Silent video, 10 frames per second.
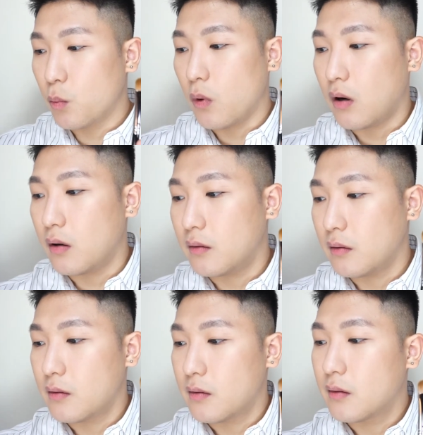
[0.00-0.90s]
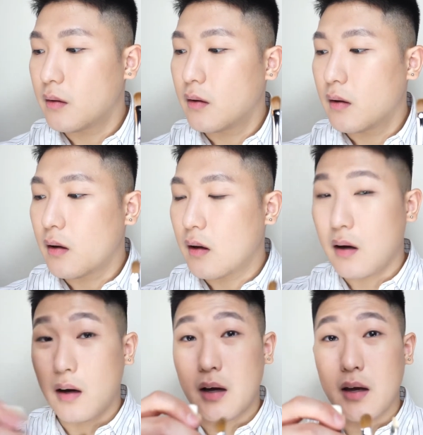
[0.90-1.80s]
ones.
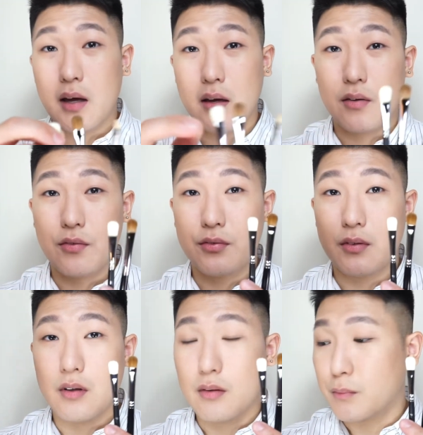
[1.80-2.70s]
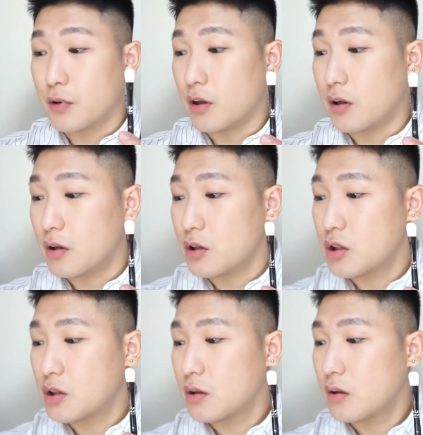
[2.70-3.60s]
I have this
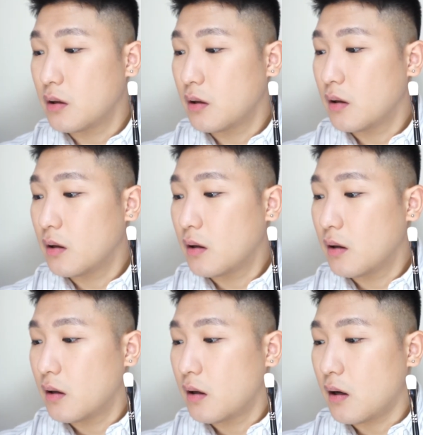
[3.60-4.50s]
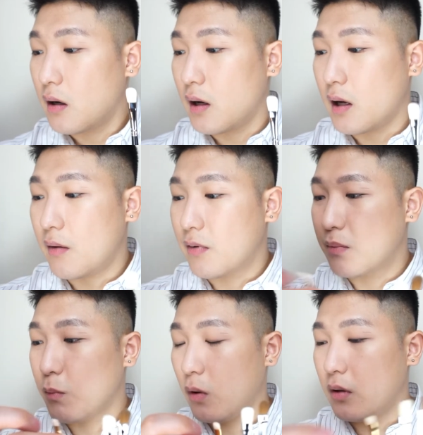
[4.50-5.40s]
brush. I have
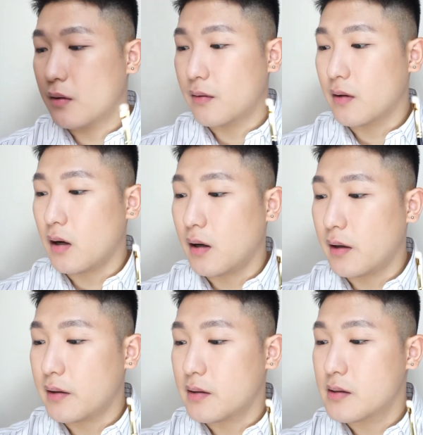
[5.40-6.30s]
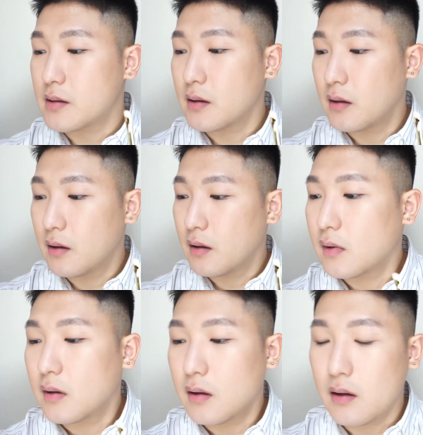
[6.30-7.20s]
smaller size.
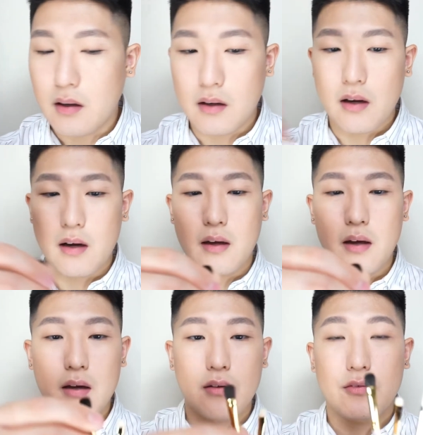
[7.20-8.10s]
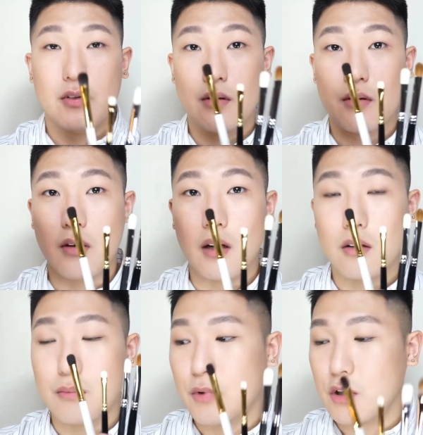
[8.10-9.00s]
And I have this
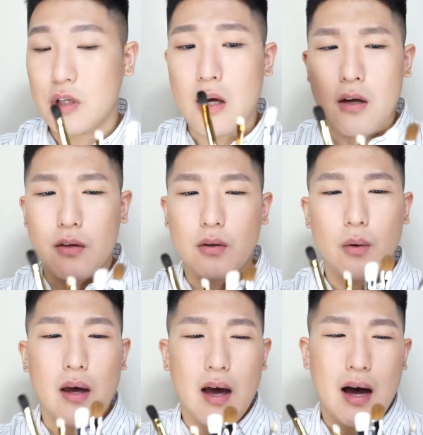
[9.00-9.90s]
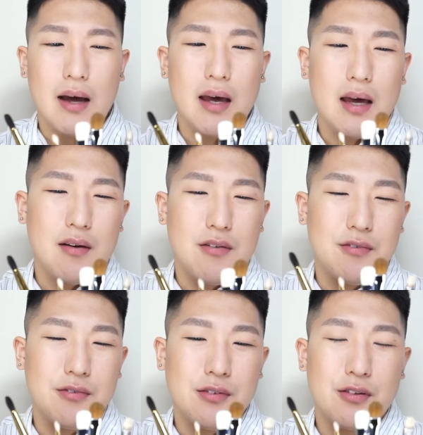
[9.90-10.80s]
another brush. So I have
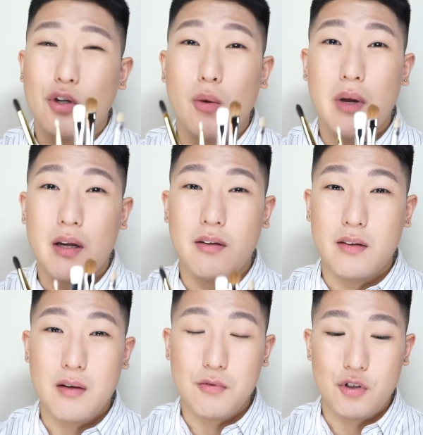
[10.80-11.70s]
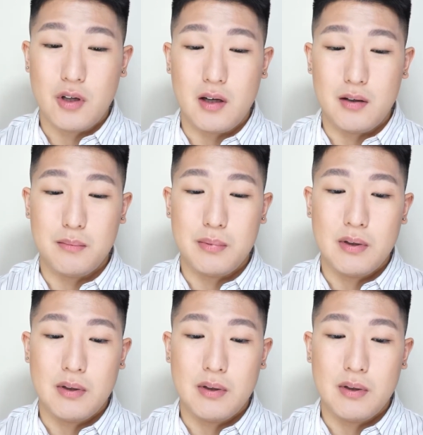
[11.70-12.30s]
so many same shape,